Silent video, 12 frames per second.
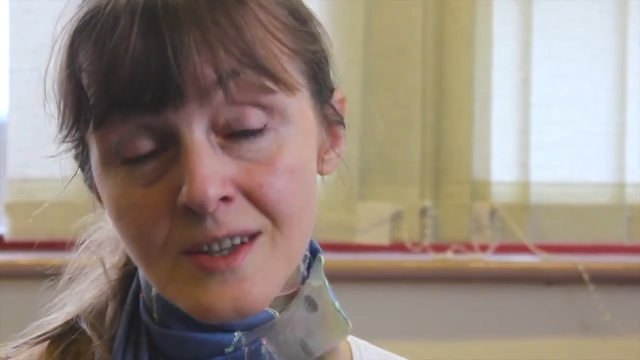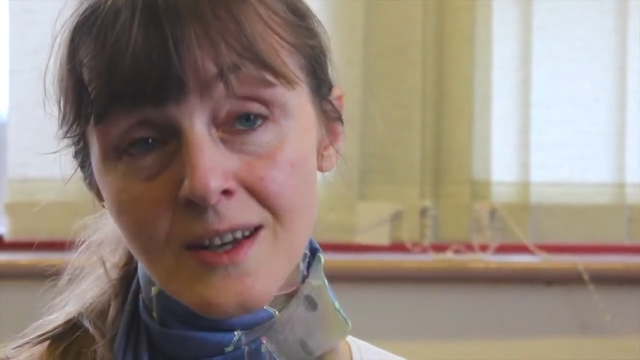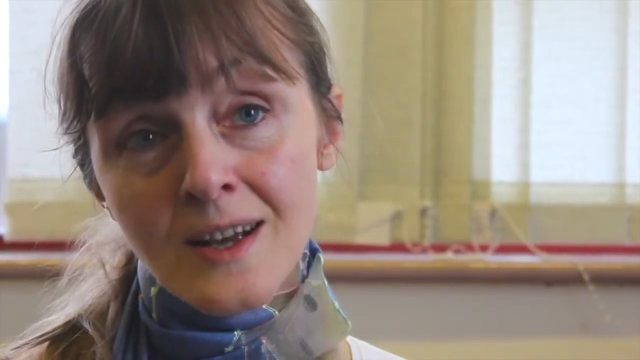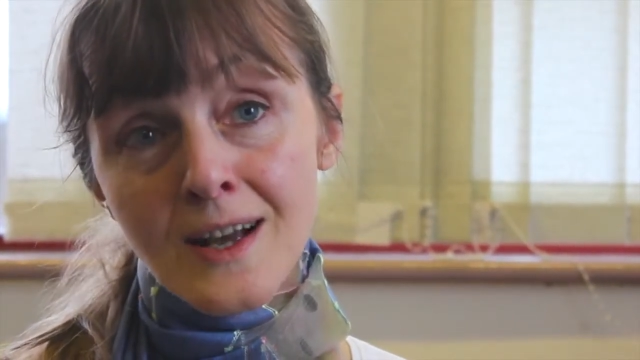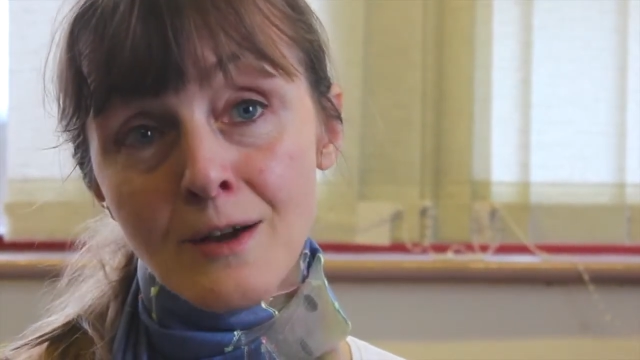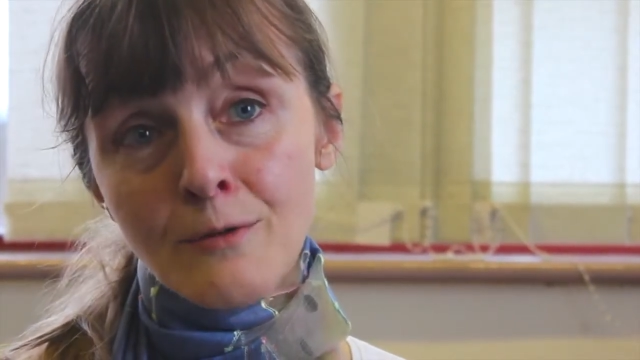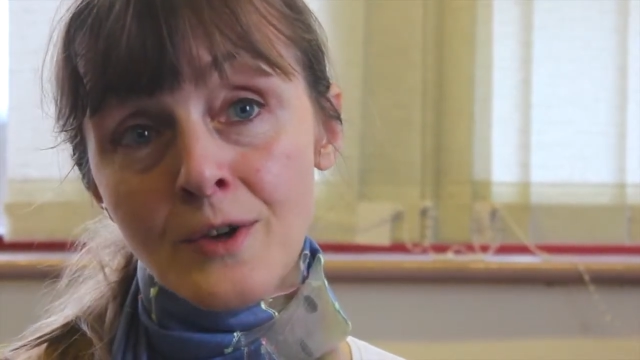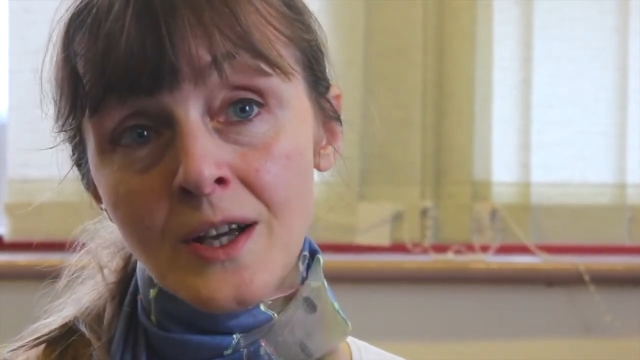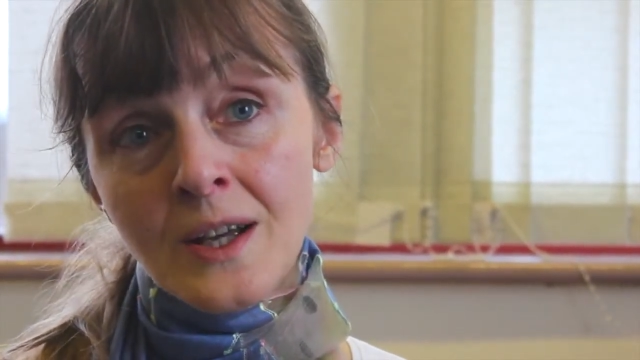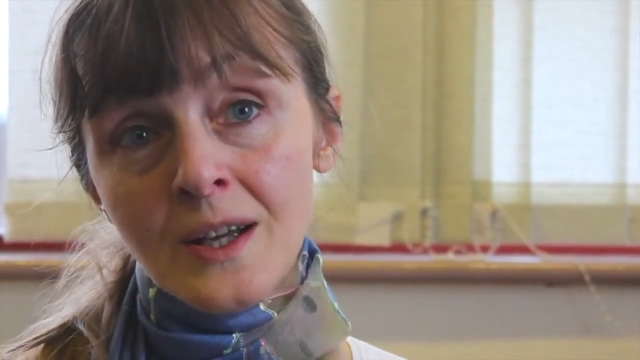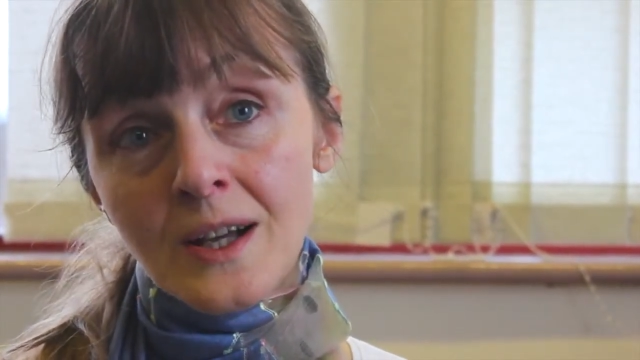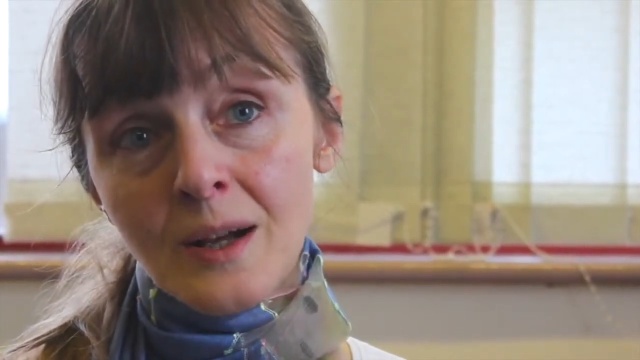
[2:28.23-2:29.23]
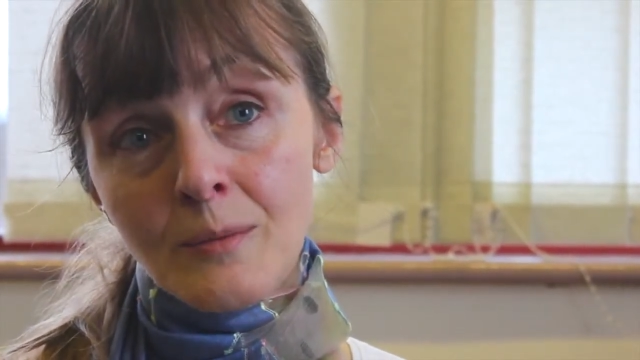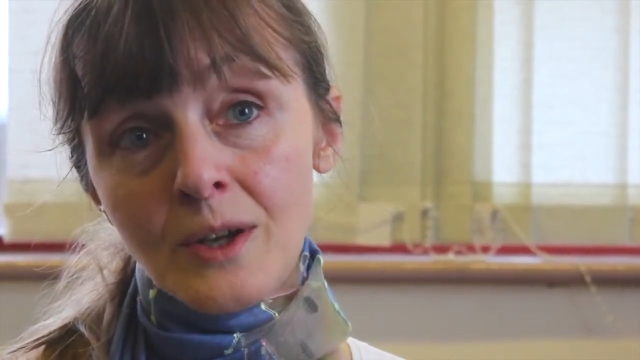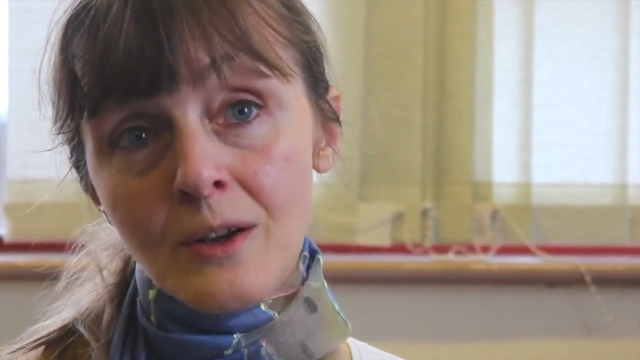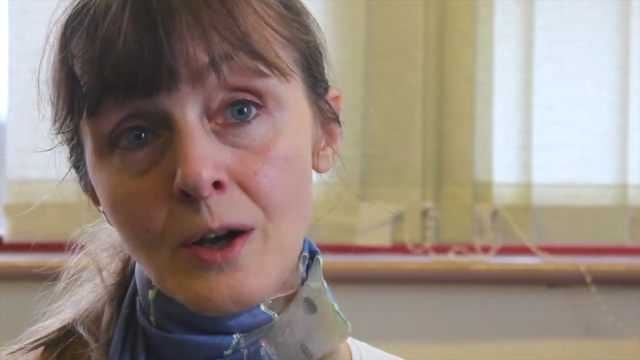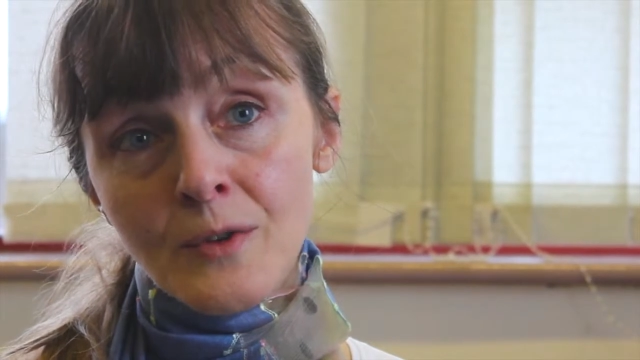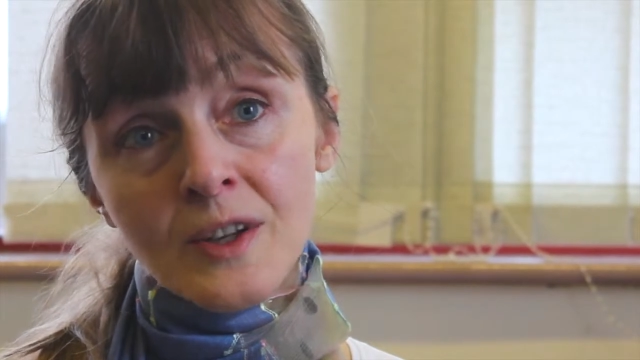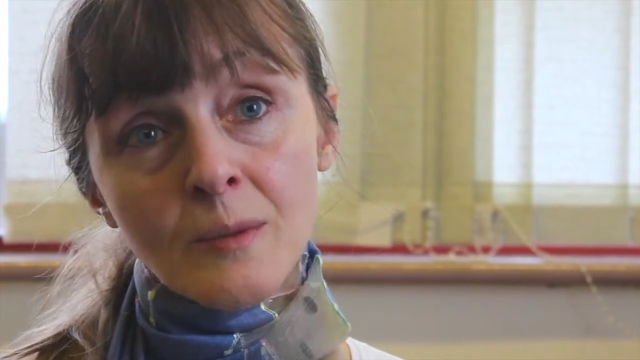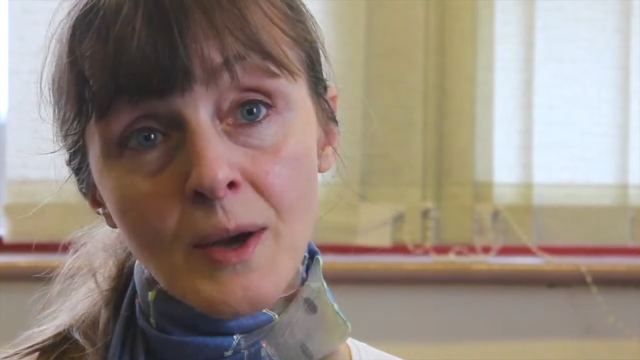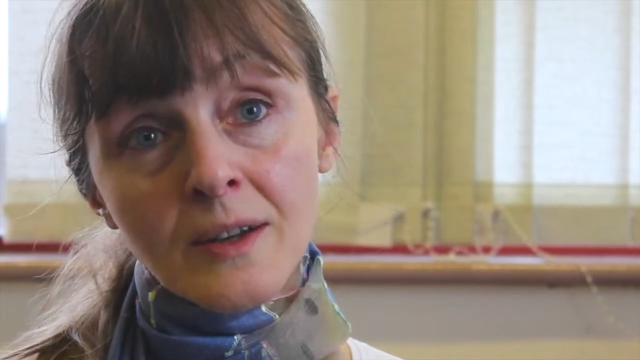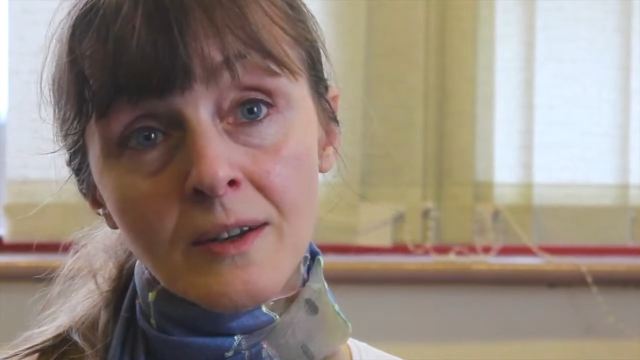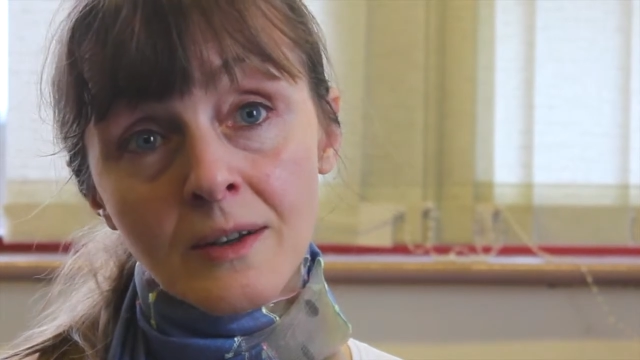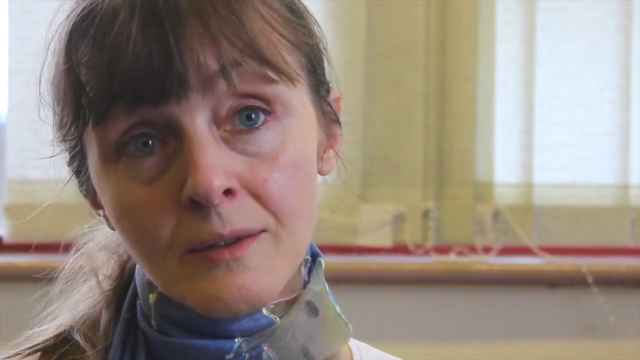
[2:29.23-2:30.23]
they have of
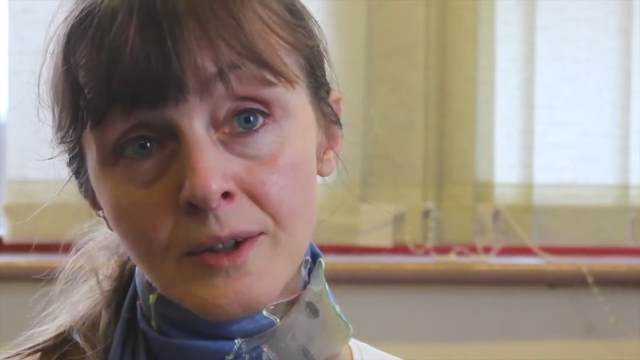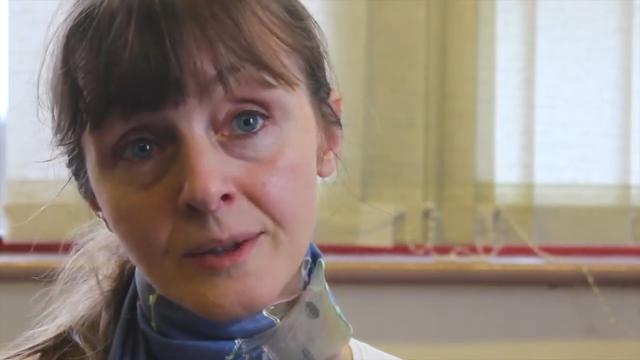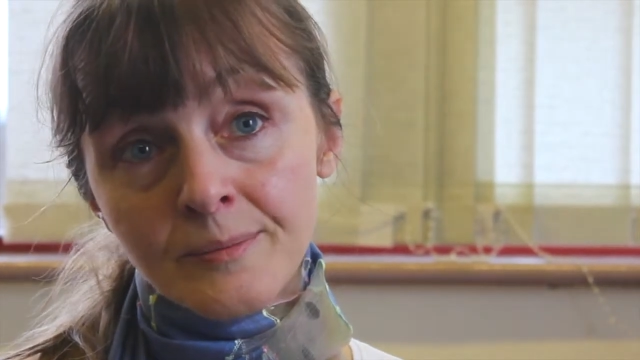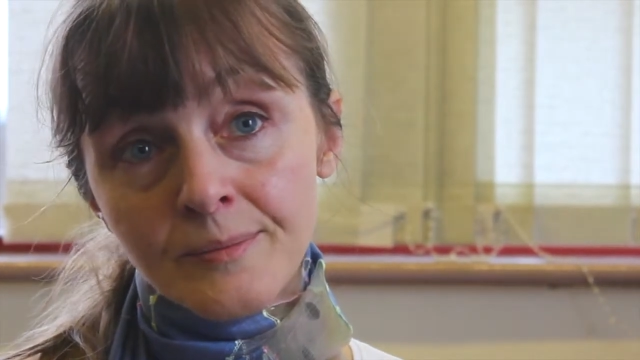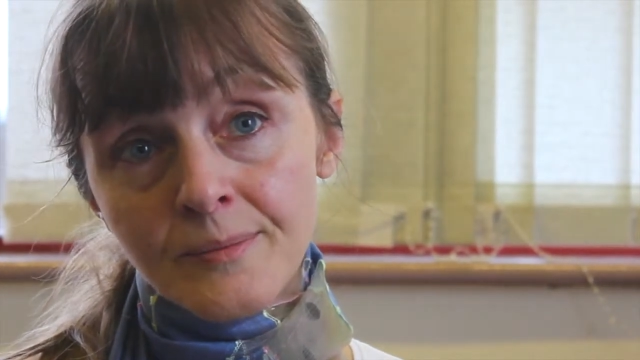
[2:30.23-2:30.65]
independent living.